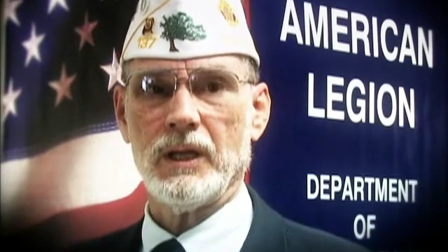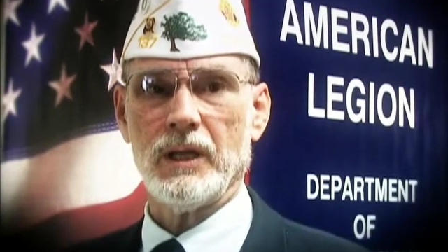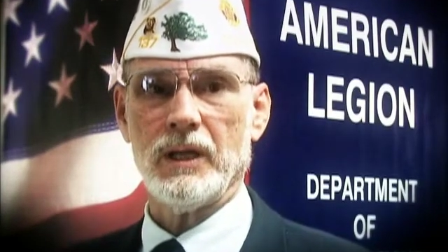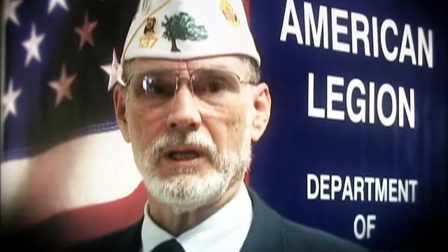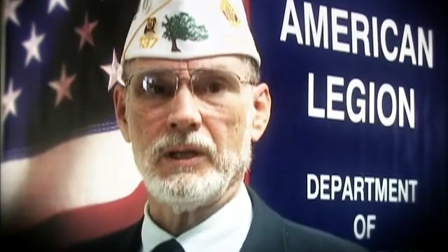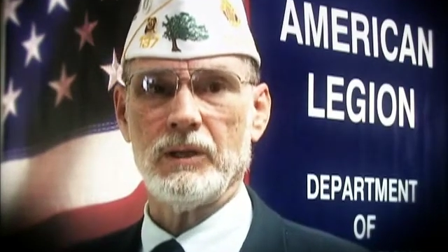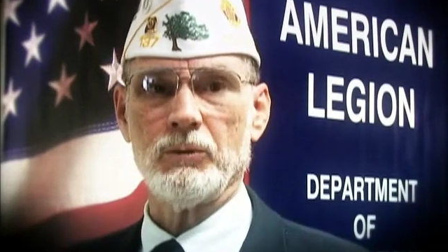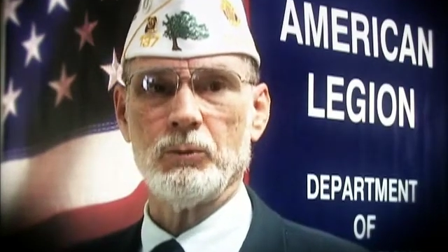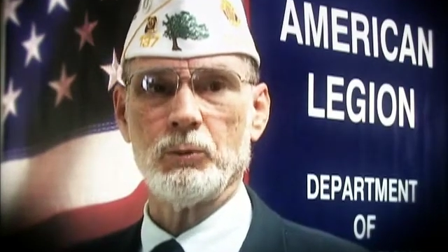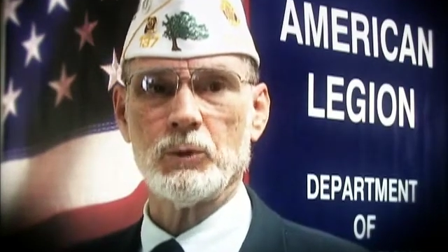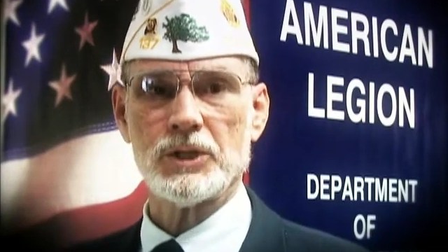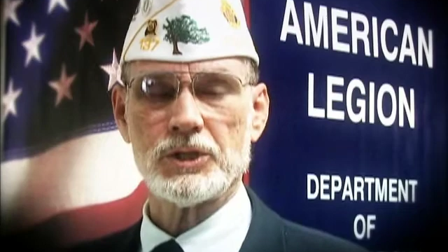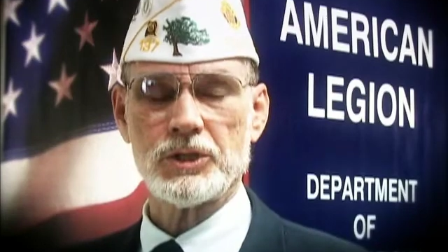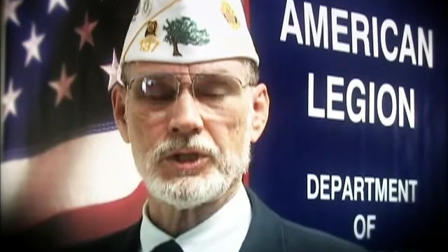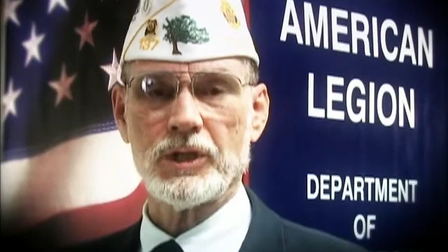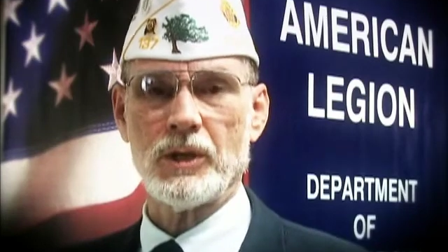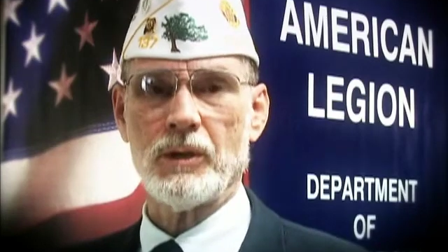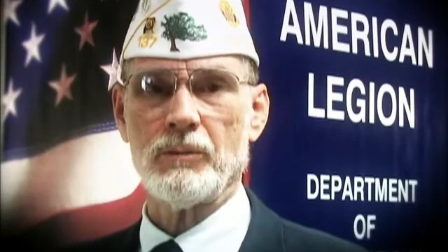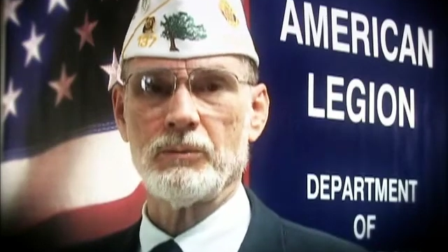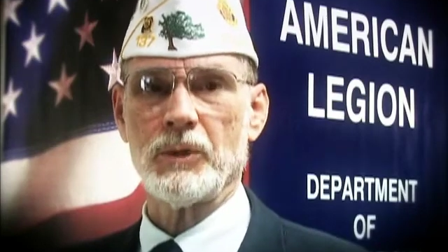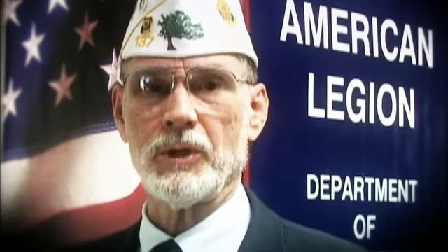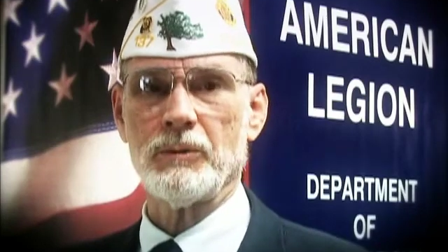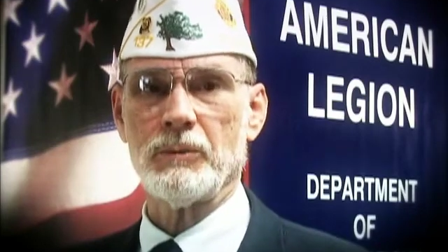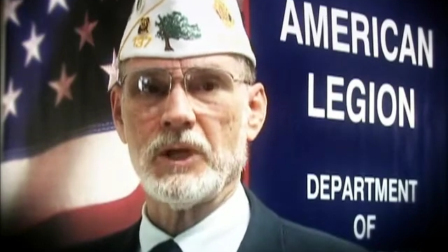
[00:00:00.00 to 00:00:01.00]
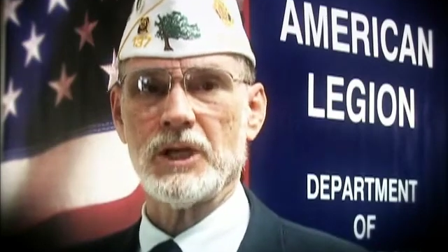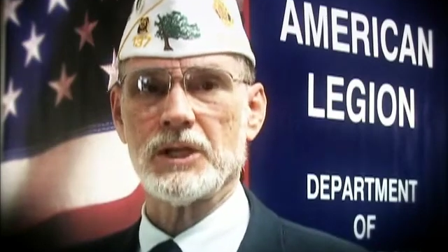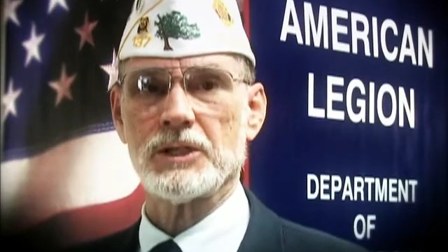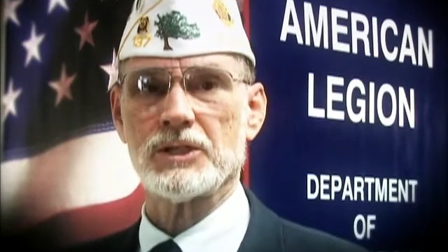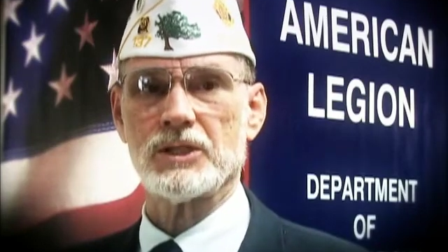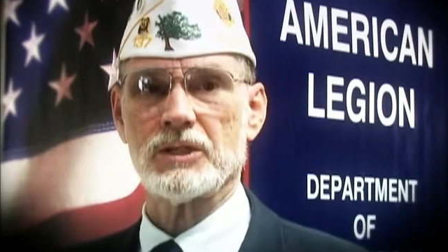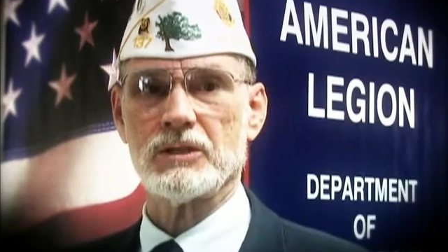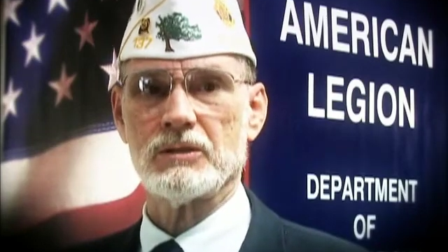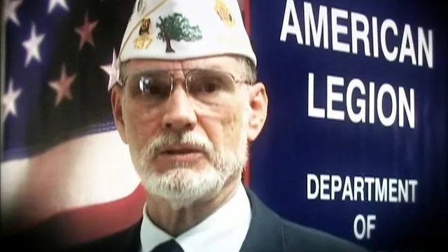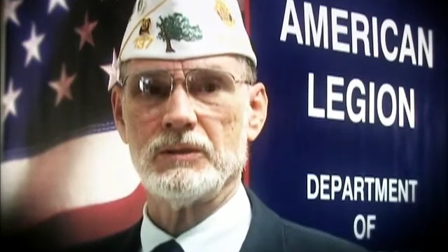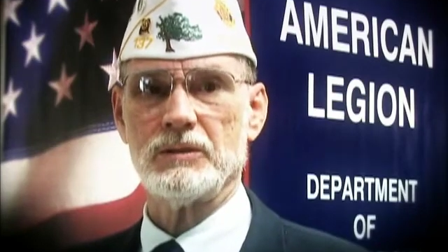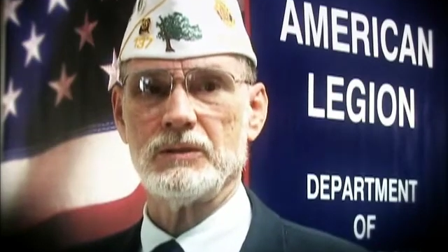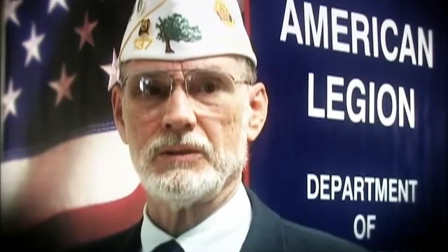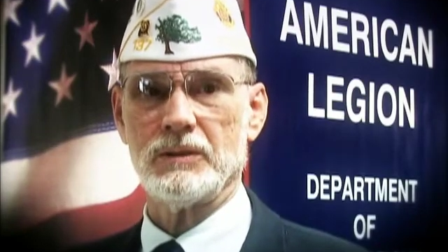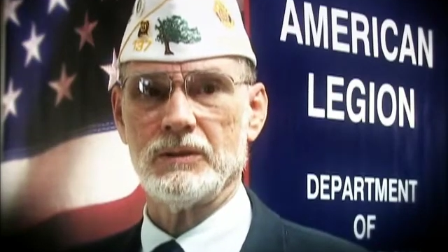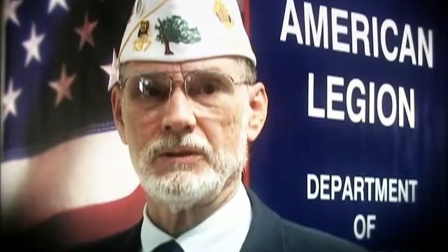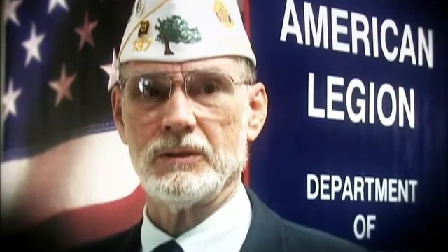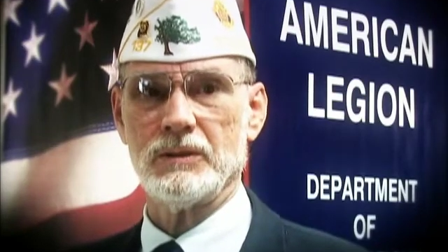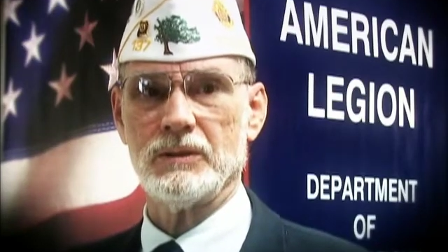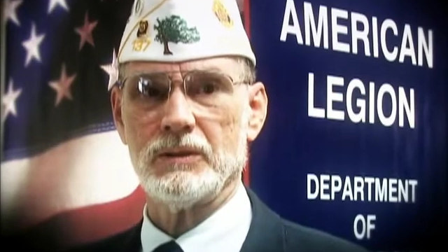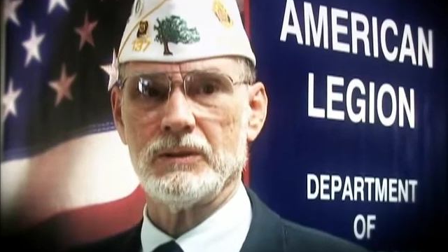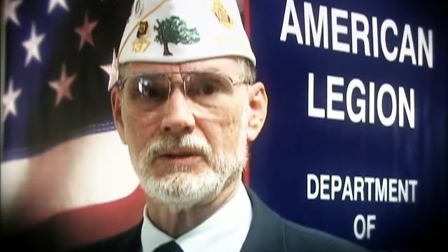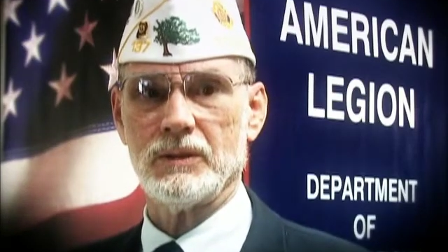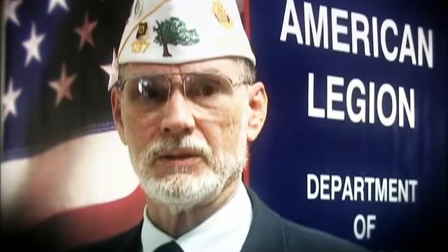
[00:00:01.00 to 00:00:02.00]
and wish them the best
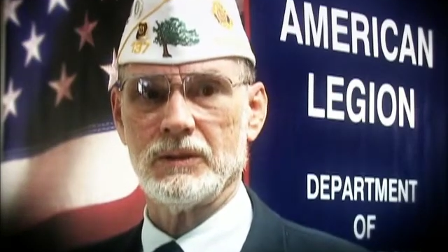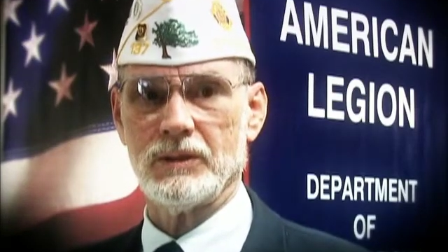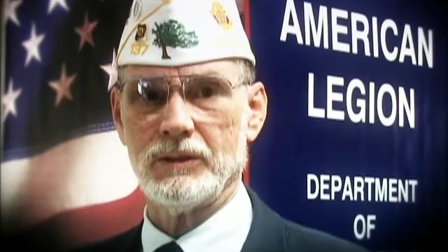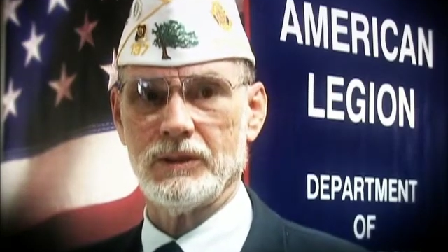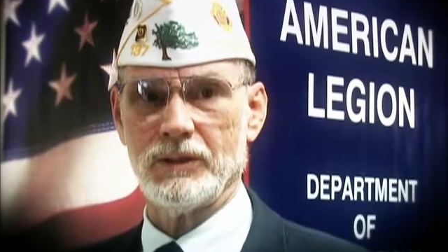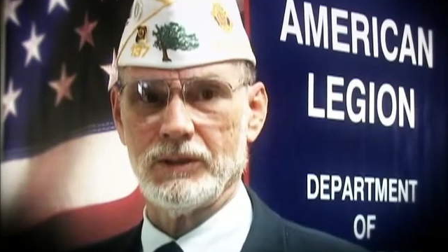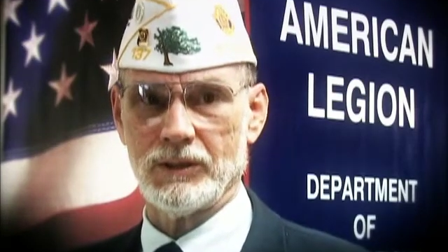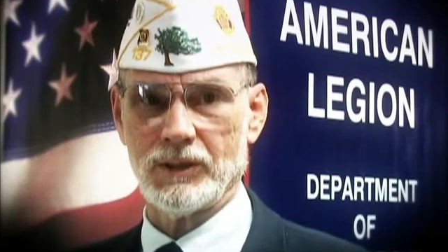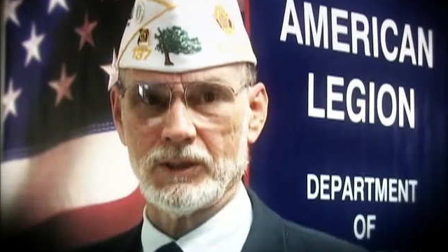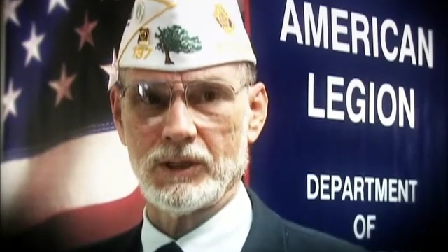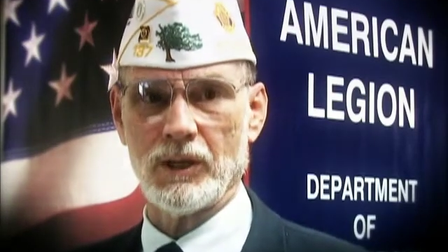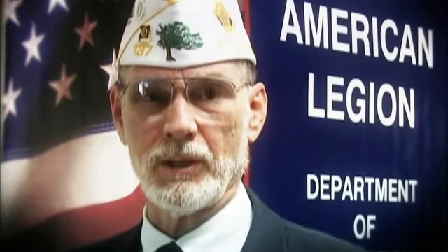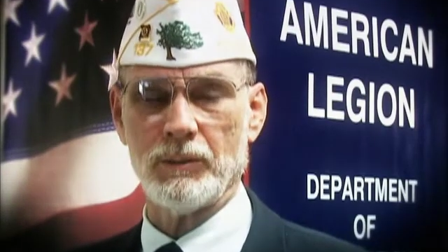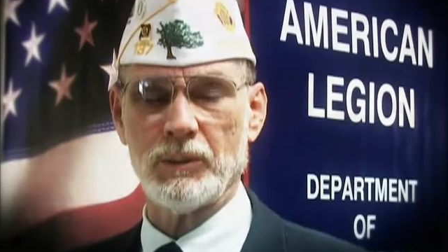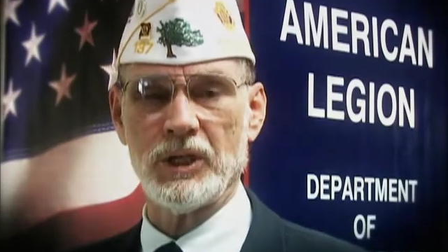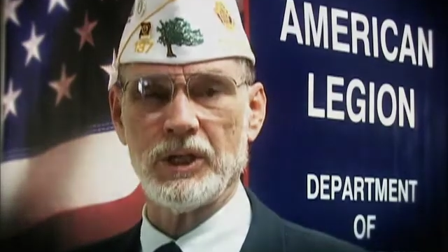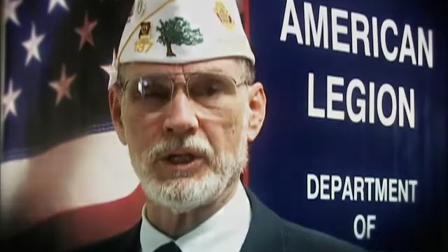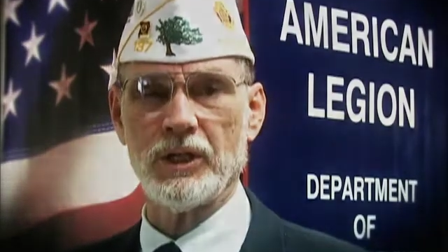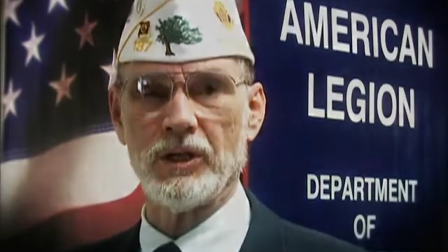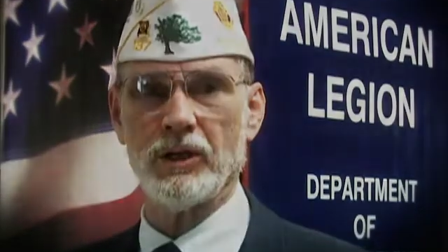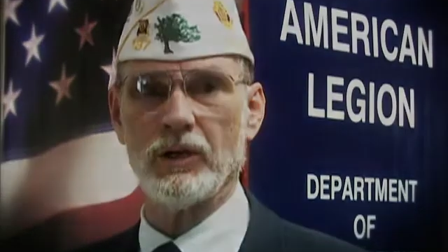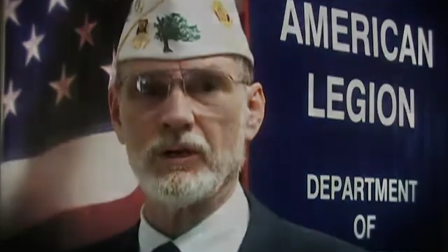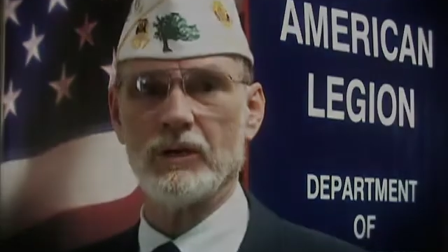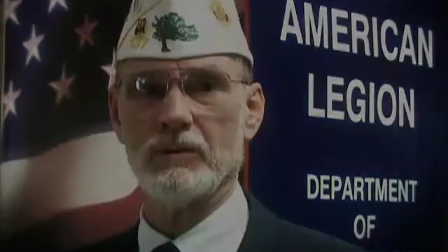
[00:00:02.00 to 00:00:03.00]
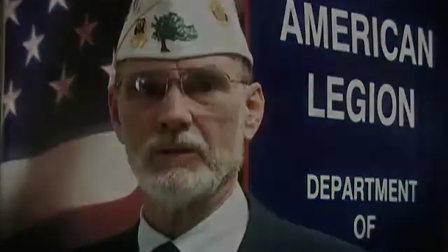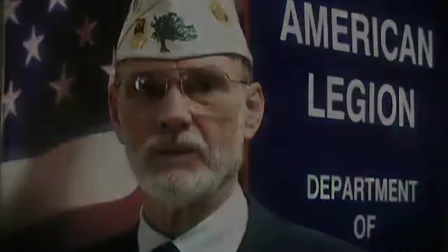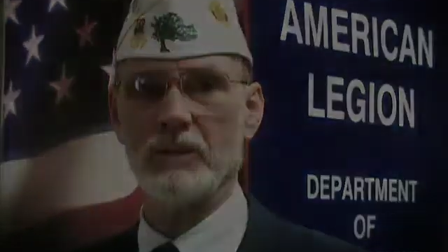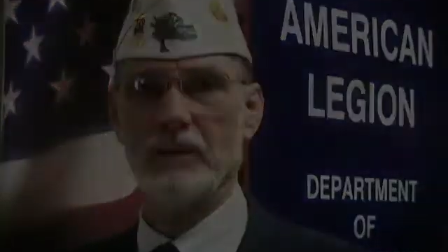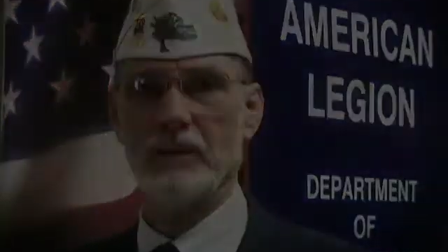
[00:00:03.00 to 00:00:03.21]
in the coming year.